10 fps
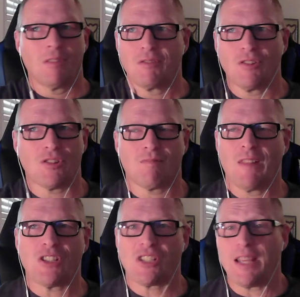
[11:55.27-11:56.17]

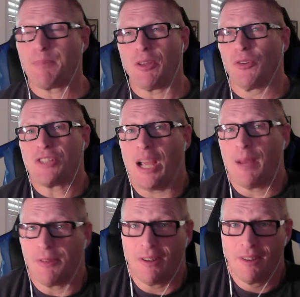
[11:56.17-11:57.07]
just skip the whole
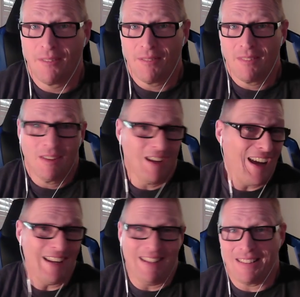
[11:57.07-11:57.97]
chapter.
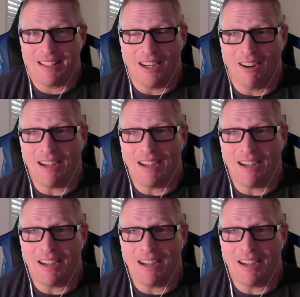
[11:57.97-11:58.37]
I didn't care.